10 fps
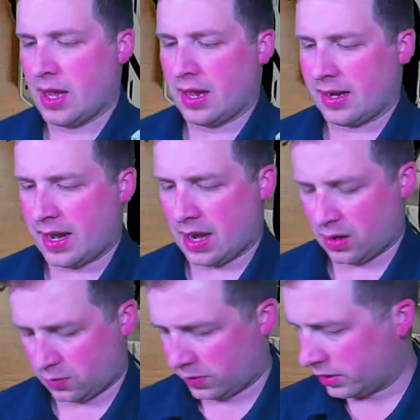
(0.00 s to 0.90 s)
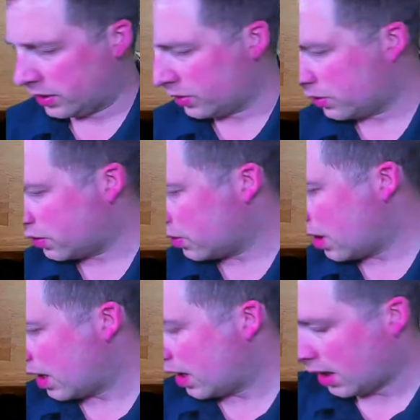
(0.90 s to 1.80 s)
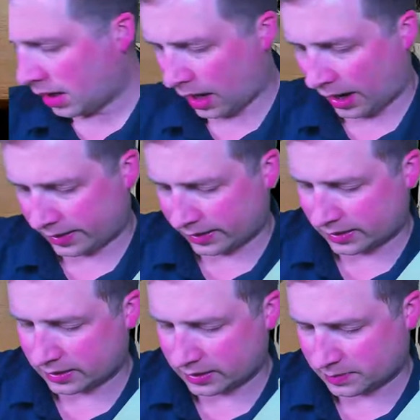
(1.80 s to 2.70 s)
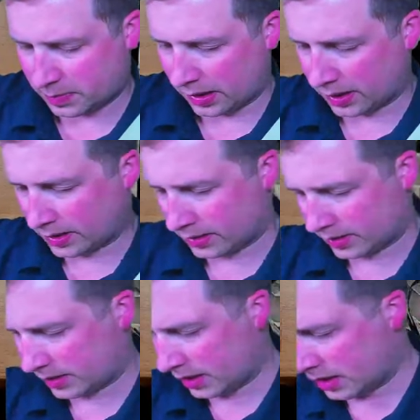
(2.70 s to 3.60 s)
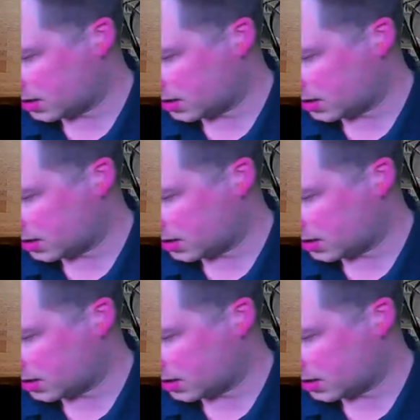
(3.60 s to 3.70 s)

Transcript: Now we do, I think this plate is